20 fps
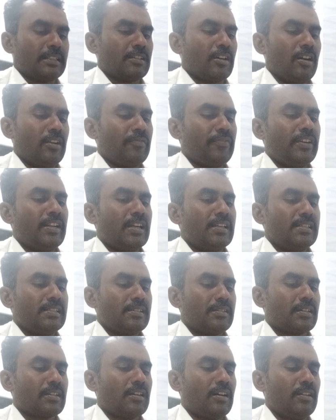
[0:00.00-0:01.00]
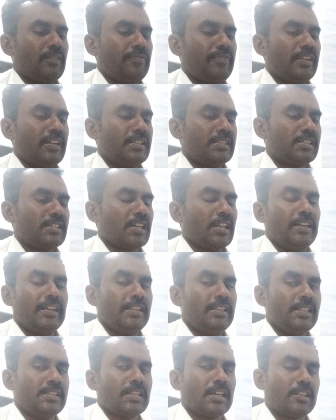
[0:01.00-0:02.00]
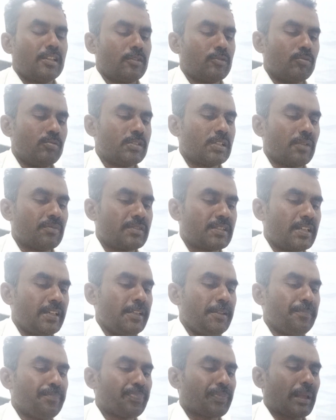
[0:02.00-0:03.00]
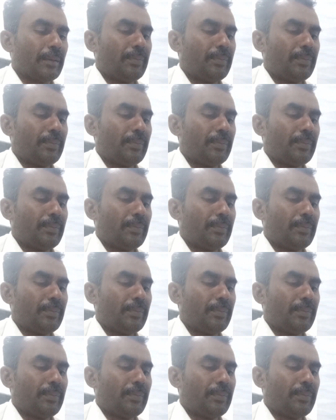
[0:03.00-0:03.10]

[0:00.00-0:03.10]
confidentiality. These are the tools of study.